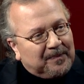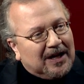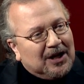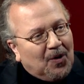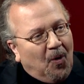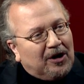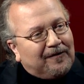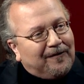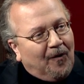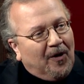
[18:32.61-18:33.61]
in order
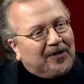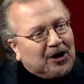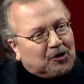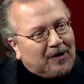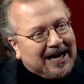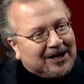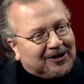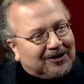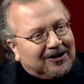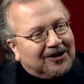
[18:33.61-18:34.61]
for the
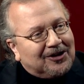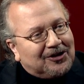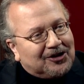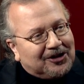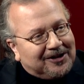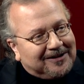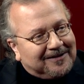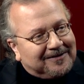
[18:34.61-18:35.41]
greater good.